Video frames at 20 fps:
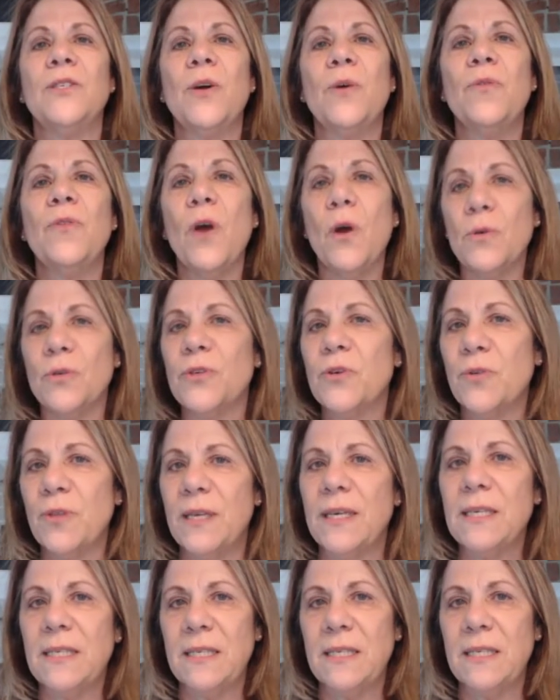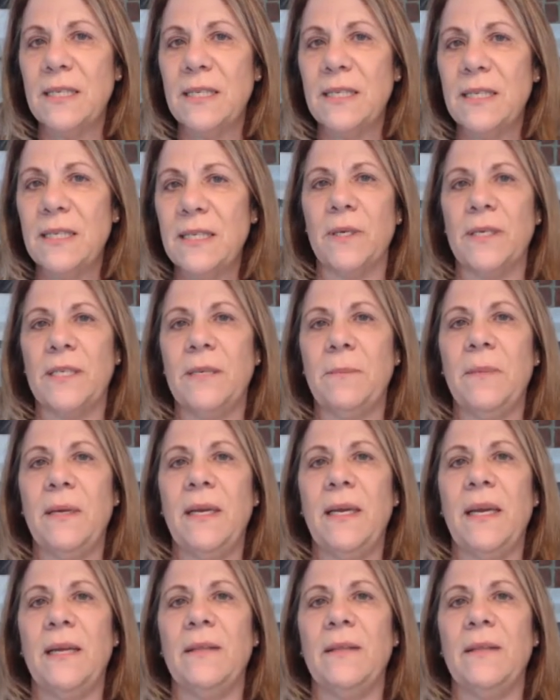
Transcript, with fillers: So, those are things that are important to